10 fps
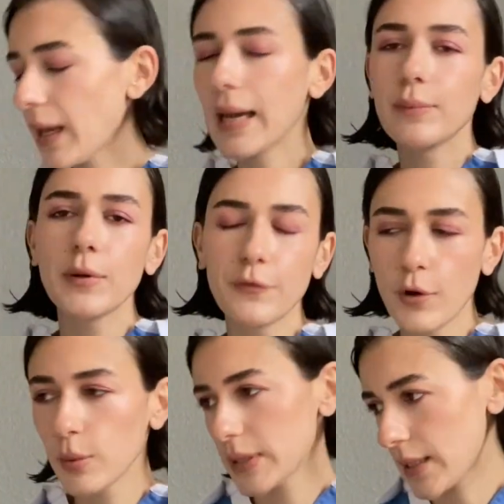And
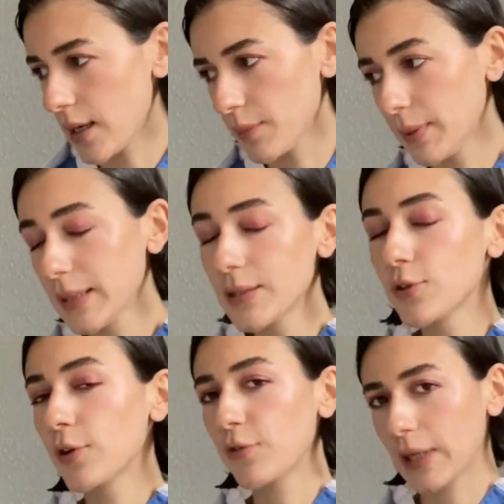before we start, please do
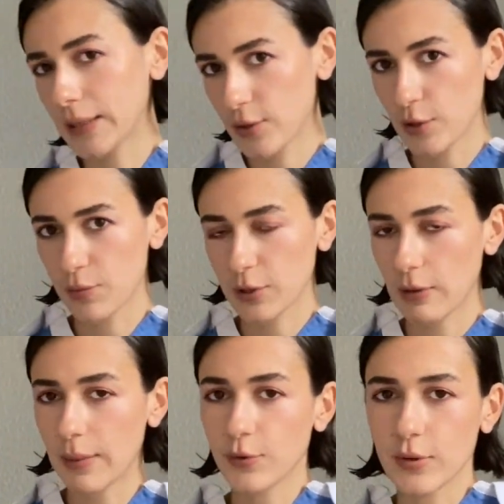not forget to
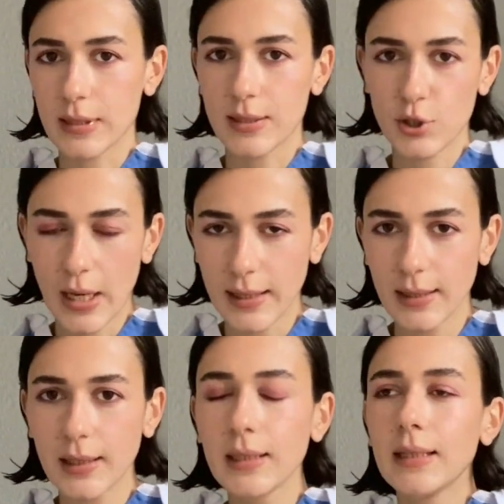subscribe to this
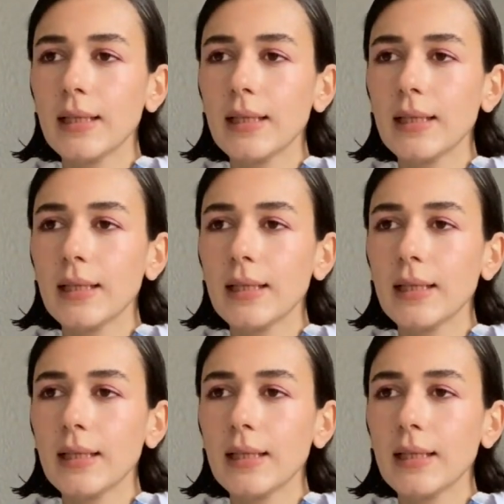channel